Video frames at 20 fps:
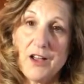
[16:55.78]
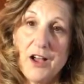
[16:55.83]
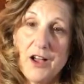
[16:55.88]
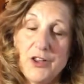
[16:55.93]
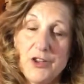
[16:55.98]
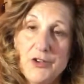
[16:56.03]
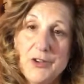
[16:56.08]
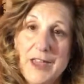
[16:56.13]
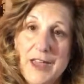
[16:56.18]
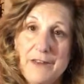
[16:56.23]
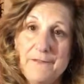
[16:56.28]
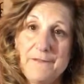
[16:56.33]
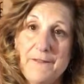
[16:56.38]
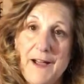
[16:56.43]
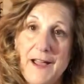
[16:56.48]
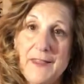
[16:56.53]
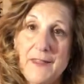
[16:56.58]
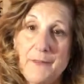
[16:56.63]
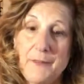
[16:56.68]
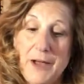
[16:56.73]
you can
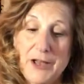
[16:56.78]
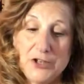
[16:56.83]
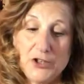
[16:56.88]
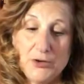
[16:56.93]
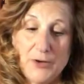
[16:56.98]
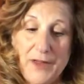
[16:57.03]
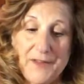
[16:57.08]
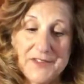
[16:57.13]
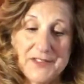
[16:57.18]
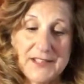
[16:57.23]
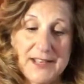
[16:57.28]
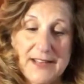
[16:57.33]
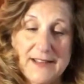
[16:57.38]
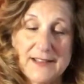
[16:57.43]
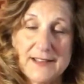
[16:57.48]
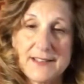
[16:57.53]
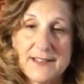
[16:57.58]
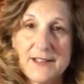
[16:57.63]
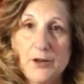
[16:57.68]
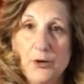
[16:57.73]
find them. I do have
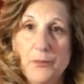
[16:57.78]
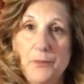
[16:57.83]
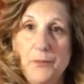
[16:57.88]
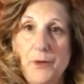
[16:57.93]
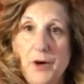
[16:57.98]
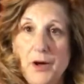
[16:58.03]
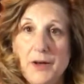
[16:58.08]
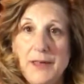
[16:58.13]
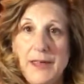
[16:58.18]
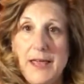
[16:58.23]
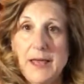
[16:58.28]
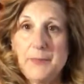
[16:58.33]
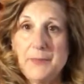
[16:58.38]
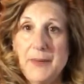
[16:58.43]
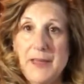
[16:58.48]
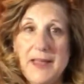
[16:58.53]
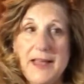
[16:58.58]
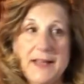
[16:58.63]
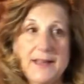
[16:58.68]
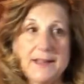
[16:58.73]
stainless steel cake
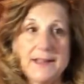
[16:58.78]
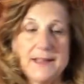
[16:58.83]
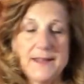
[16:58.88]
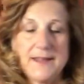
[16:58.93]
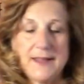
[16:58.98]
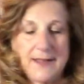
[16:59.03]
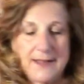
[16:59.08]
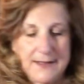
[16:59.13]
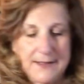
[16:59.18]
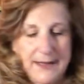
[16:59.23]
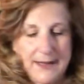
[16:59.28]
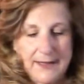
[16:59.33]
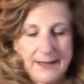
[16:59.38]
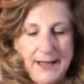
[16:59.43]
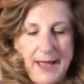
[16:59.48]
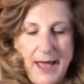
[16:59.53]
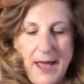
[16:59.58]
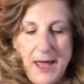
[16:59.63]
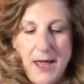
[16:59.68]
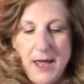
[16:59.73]
pans and things like
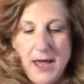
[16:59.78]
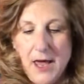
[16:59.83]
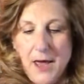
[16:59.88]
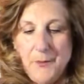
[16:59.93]
that.